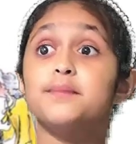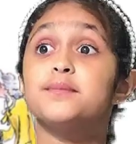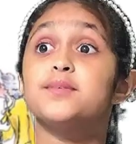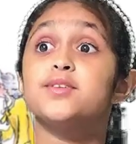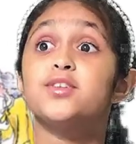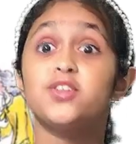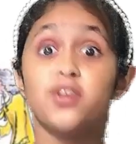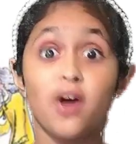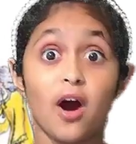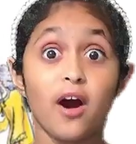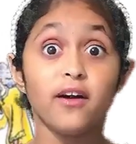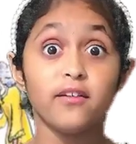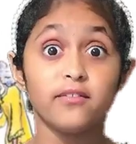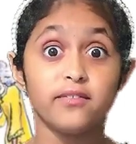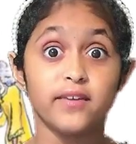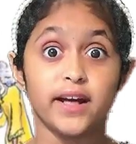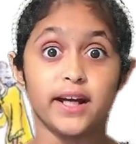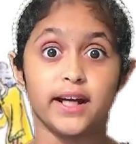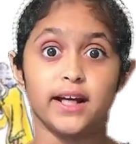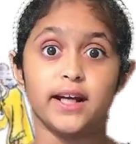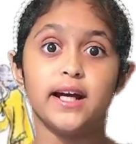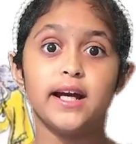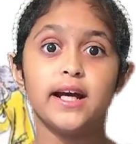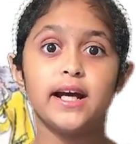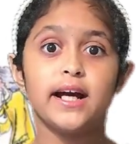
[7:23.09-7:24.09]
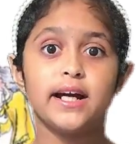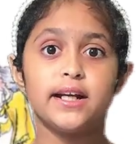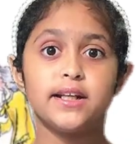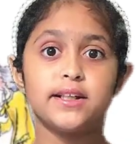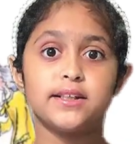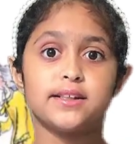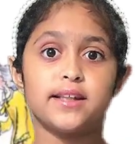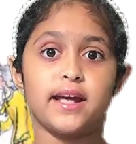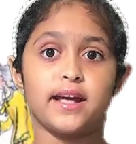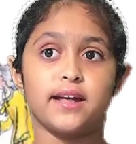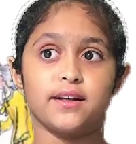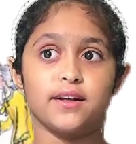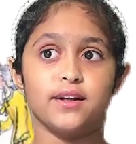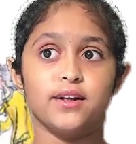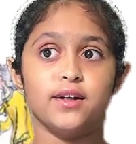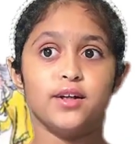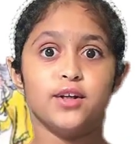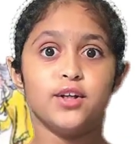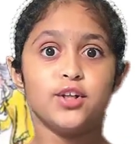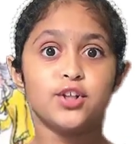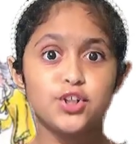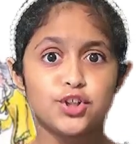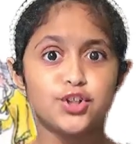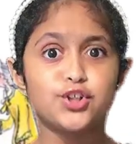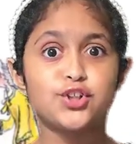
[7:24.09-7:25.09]
I'm starving." And he's like,
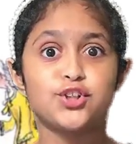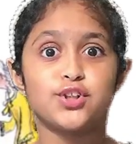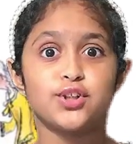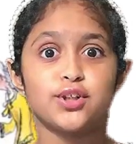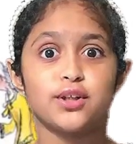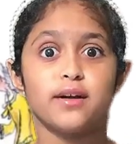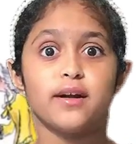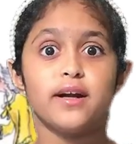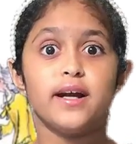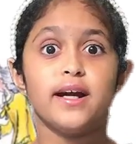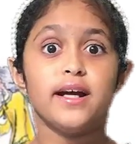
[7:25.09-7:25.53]
"Shh."